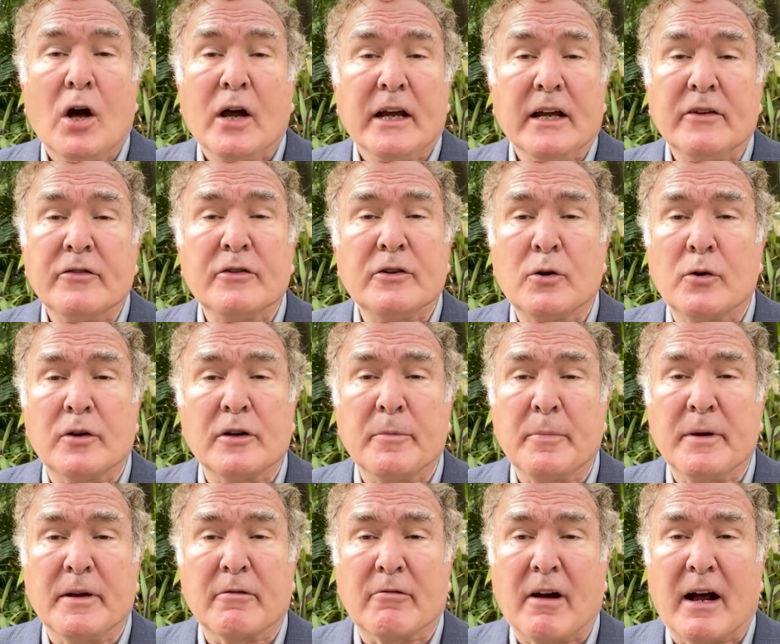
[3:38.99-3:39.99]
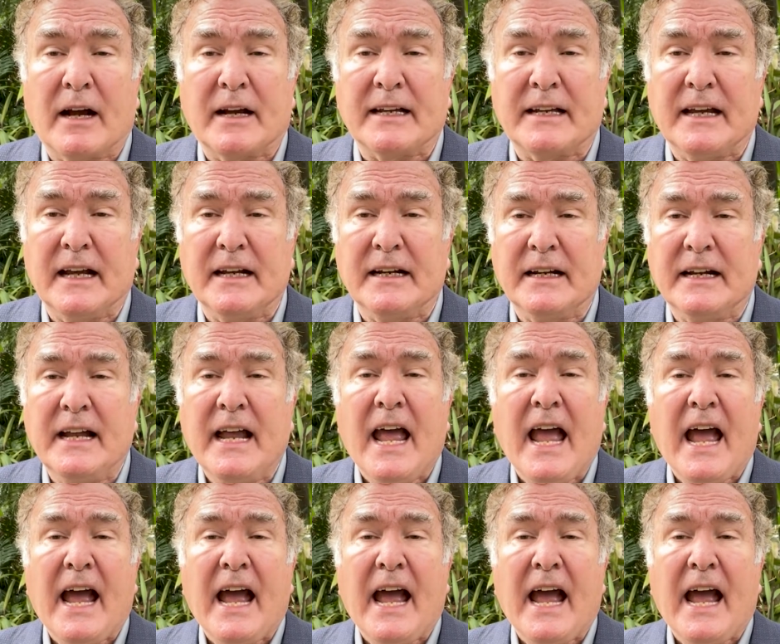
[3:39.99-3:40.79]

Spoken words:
isn't going to be eradicated,